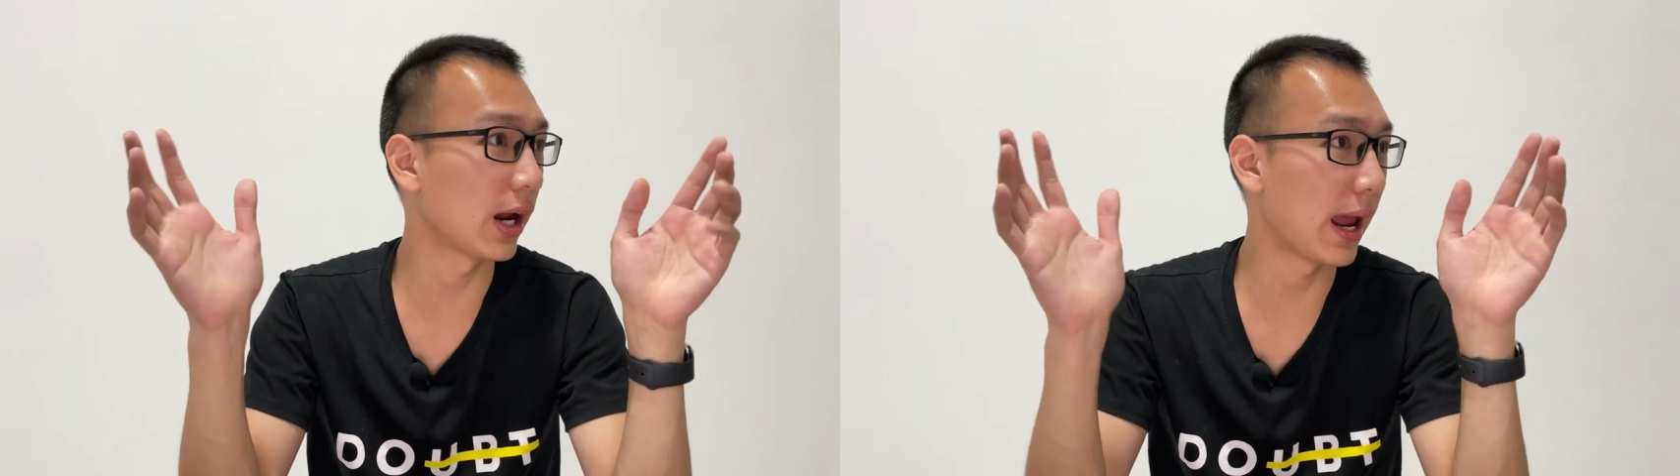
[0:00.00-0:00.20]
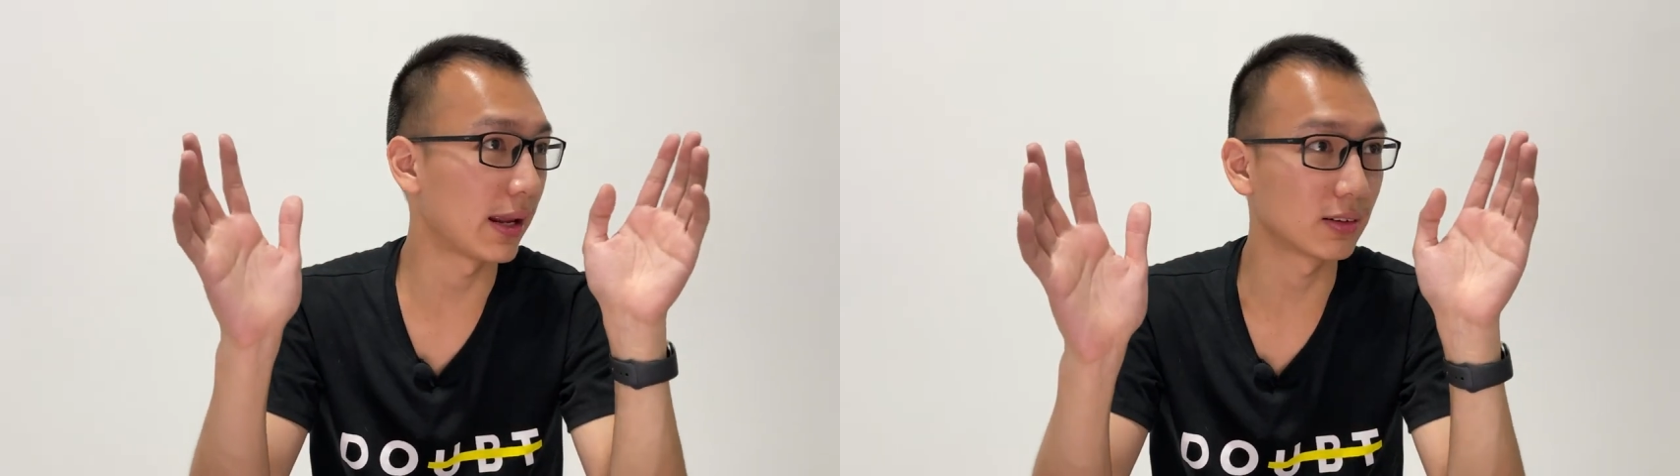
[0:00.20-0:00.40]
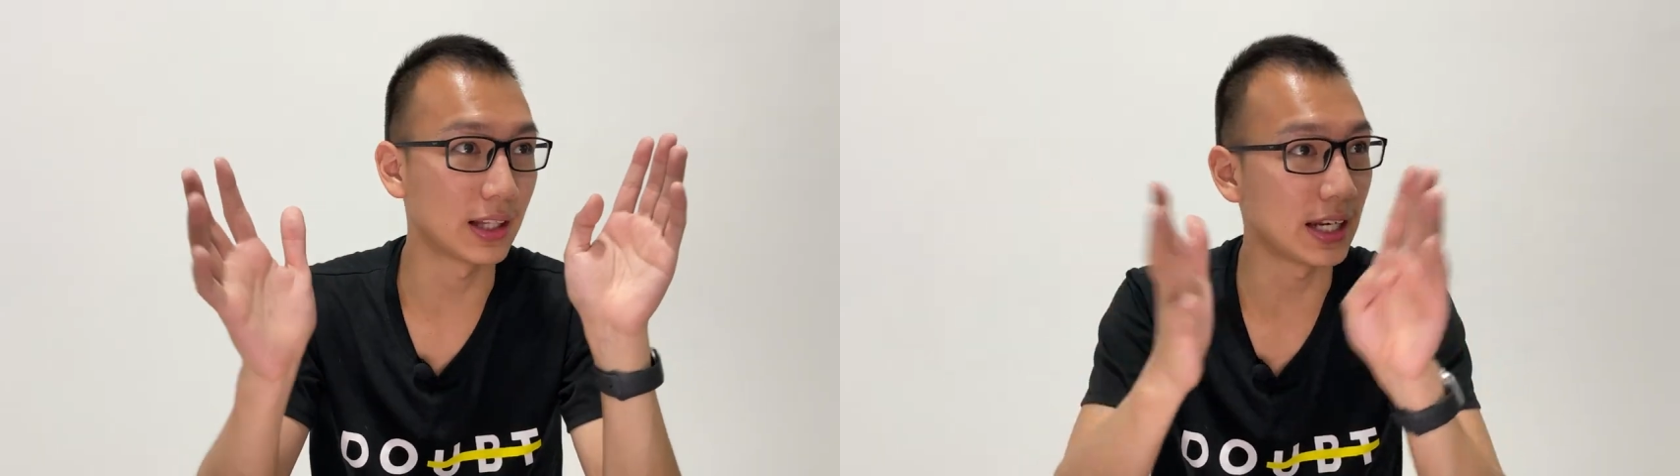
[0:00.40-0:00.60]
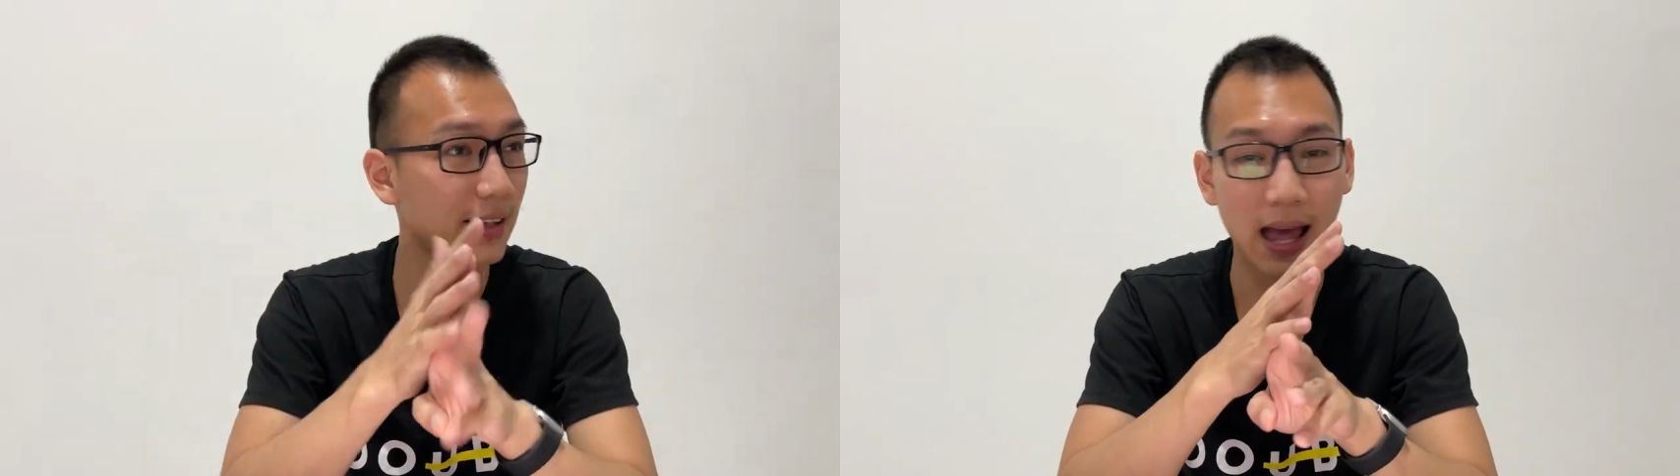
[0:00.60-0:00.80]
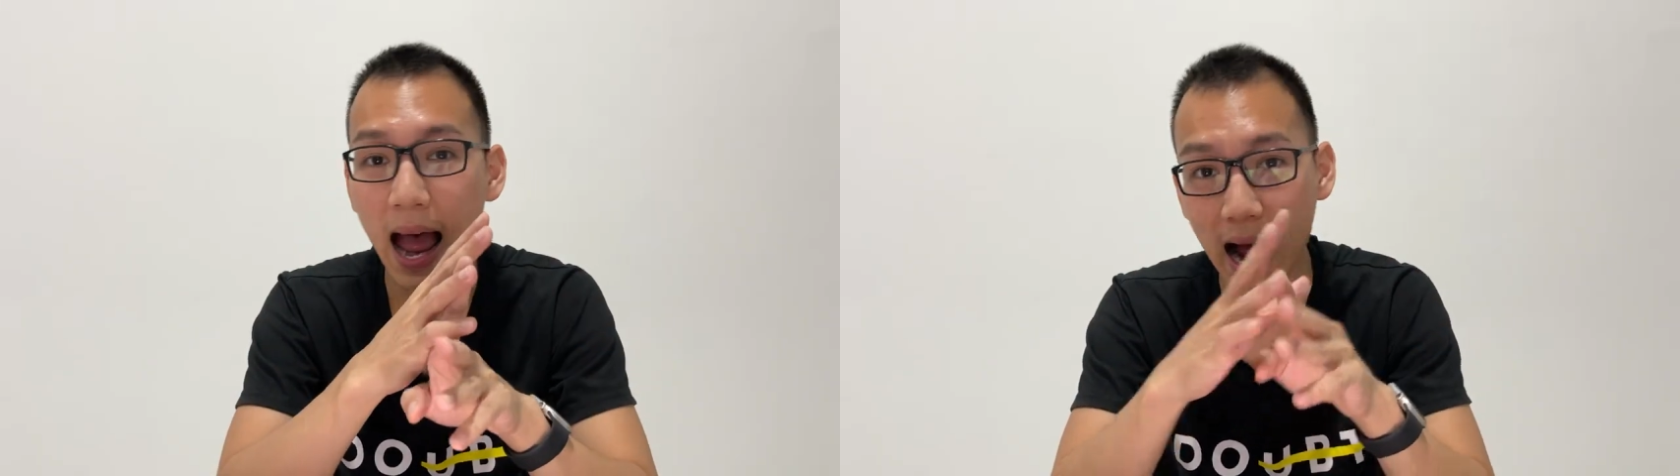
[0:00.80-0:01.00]
and cleaning
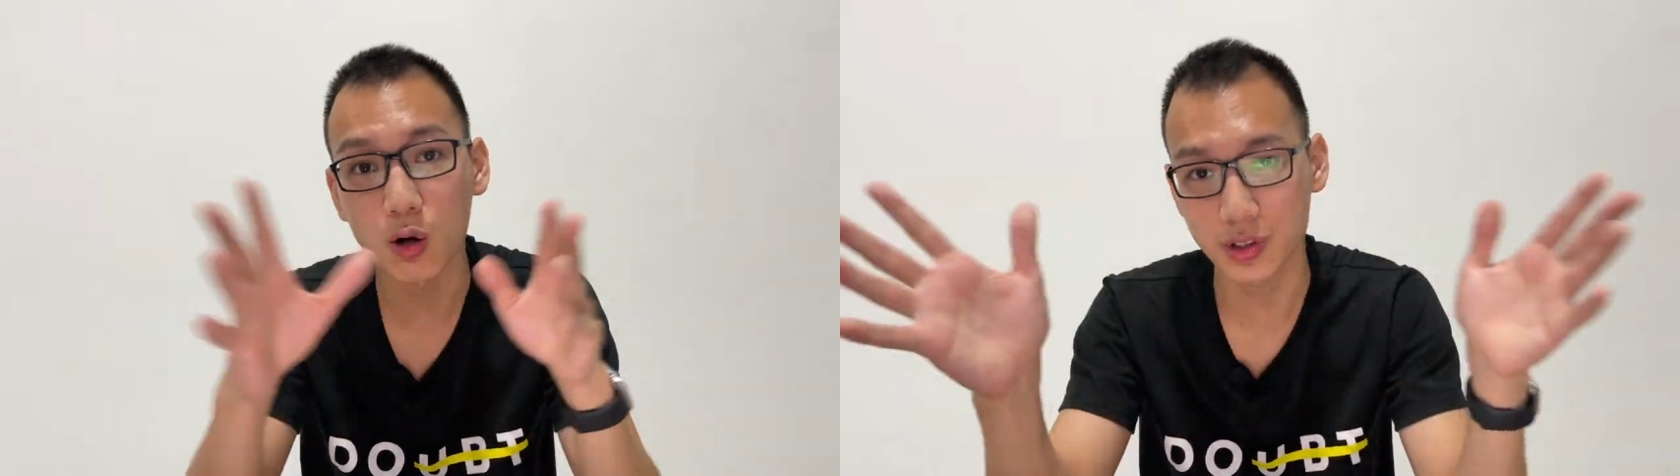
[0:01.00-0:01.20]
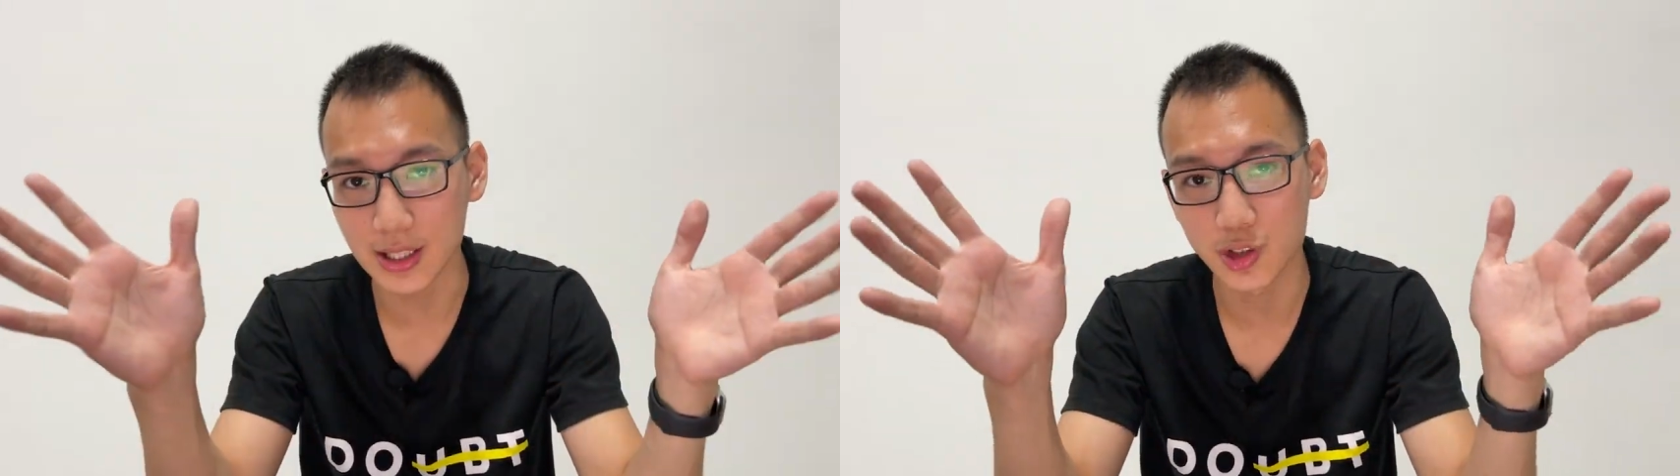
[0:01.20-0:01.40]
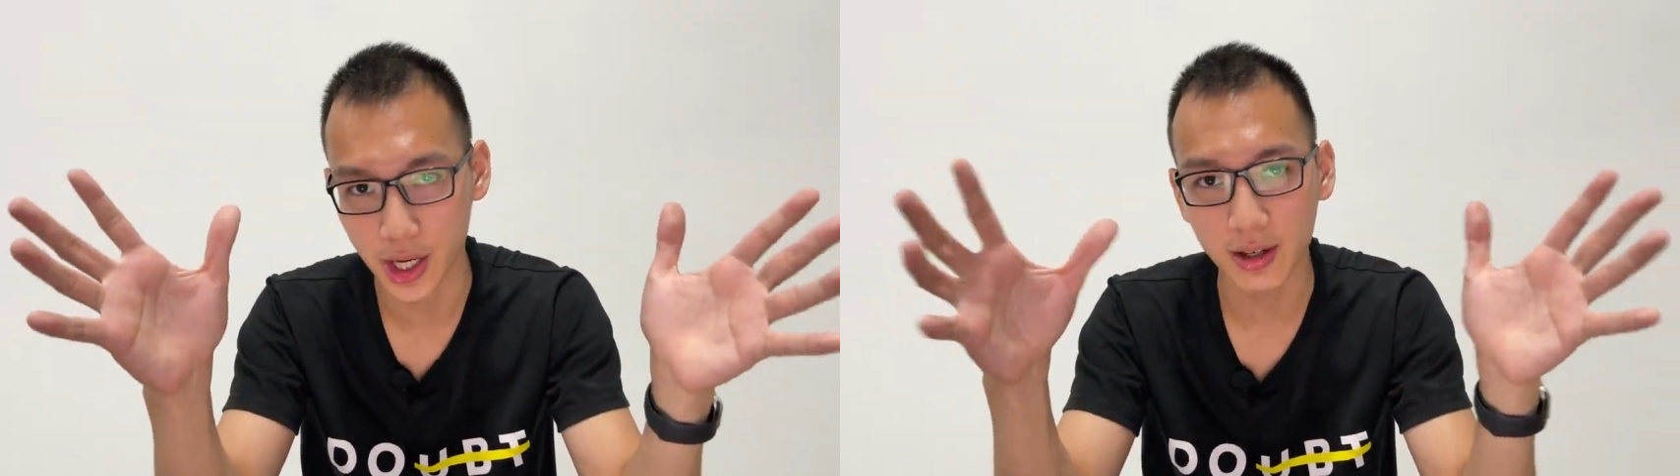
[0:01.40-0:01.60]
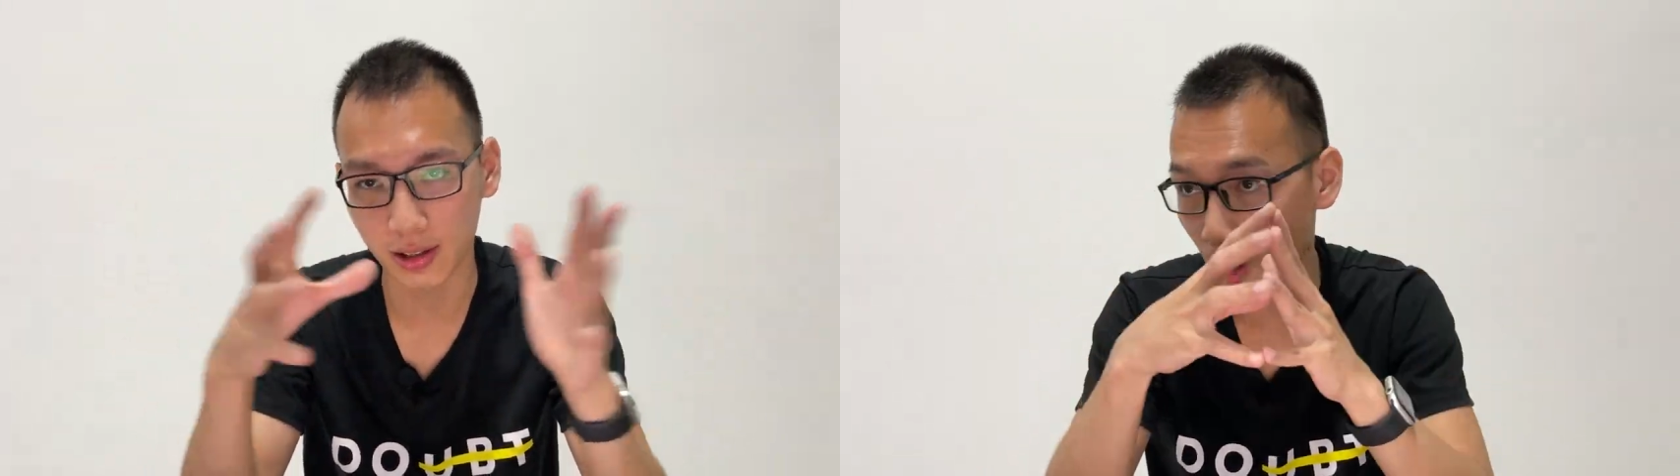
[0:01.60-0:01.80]
the house in general,